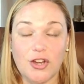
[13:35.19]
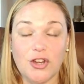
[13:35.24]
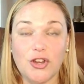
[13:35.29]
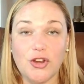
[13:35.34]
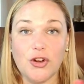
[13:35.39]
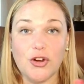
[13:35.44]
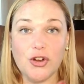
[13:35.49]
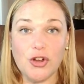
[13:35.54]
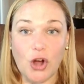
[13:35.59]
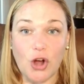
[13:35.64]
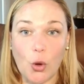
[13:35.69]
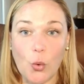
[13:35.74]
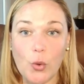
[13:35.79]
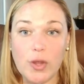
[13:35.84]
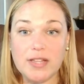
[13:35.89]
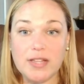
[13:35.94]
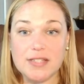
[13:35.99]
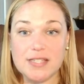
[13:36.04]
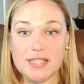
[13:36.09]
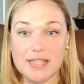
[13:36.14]
you're
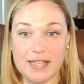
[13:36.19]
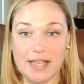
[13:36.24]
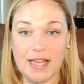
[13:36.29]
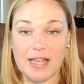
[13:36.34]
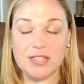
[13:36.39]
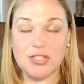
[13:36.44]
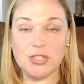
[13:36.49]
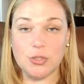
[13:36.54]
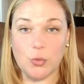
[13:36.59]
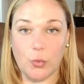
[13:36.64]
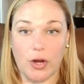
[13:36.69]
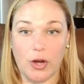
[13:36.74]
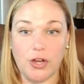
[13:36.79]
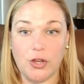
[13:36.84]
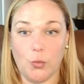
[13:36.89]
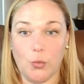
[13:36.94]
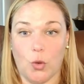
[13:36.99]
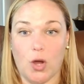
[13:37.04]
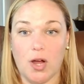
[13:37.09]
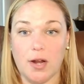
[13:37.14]
going to get to where
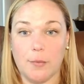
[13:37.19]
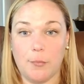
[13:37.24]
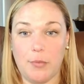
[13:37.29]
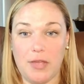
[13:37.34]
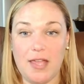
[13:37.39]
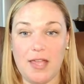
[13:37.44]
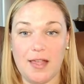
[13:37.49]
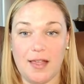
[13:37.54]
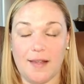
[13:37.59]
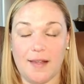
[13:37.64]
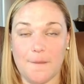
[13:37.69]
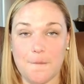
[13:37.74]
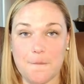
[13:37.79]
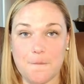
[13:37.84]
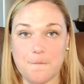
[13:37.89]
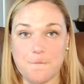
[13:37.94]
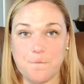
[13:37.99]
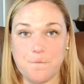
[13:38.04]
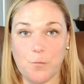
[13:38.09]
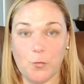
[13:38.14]
you want to be,
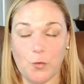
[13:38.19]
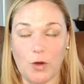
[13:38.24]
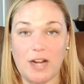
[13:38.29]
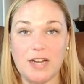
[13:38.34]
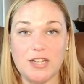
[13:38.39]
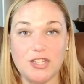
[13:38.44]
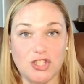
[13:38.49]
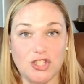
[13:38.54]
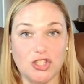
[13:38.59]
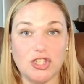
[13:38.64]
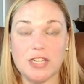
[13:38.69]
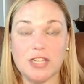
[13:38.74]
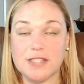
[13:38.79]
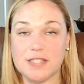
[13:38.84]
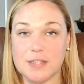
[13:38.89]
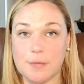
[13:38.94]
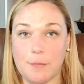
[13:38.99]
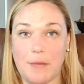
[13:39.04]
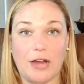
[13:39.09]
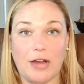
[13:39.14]
right? It's
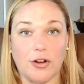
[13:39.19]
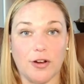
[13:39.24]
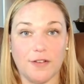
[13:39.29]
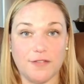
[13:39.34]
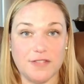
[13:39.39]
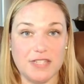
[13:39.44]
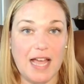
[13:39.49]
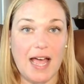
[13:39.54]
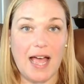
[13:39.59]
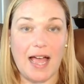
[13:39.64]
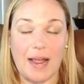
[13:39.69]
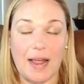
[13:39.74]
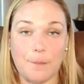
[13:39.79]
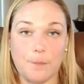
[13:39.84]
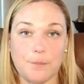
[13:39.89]
just a matter of time.